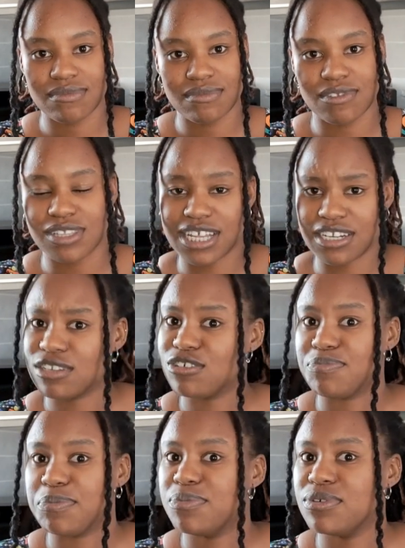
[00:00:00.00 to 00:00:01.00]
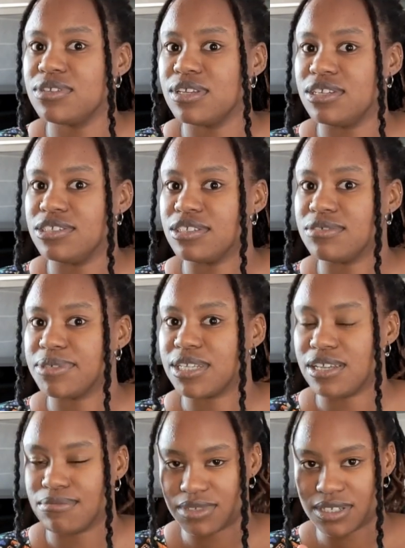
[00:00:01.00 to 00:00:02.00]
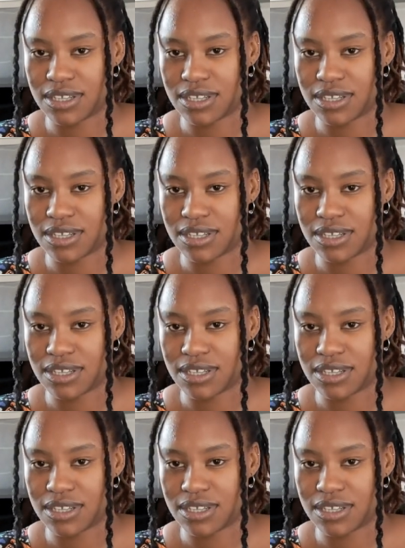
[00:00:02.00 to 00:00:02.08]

Not that it could be booked illegitimately, I'm just